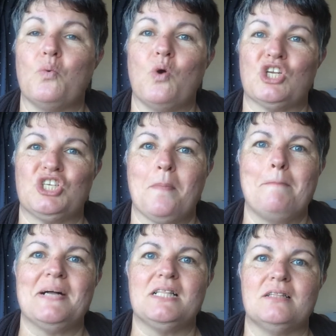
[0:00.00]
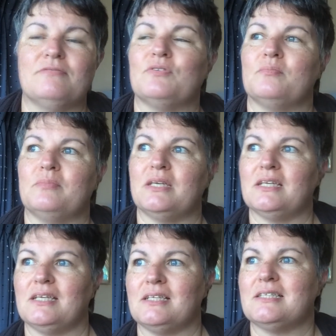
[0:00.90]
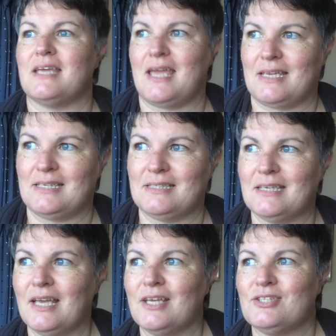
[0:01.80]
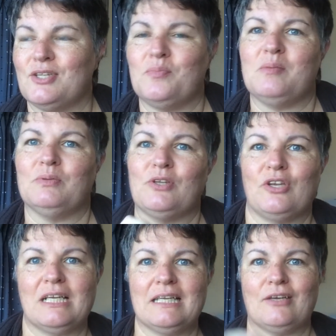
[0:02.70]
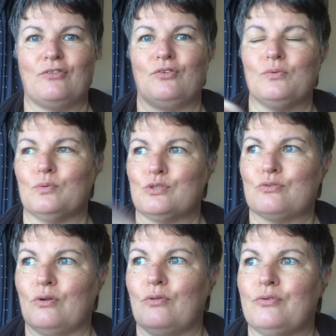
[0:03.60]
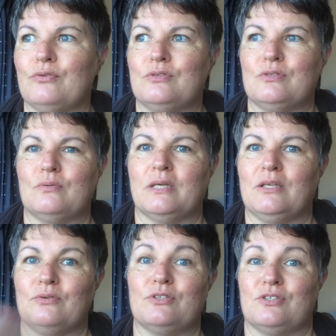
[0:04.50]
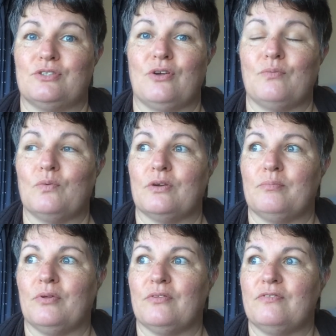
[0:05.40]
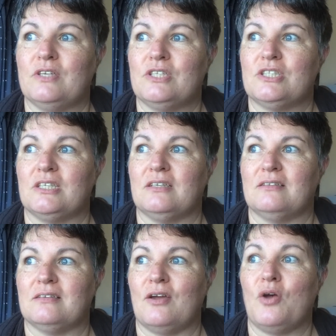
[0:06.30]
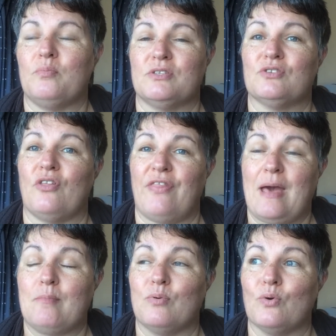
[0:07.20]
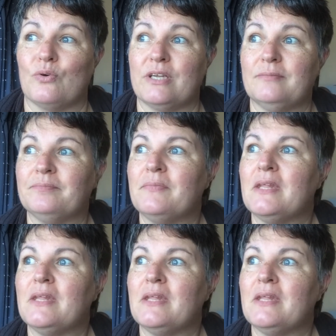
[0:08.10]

or watch a bull from beginning to end so that people don't click through or scroll through too quickly or just don't bother finishing it. I hope it's not that boring.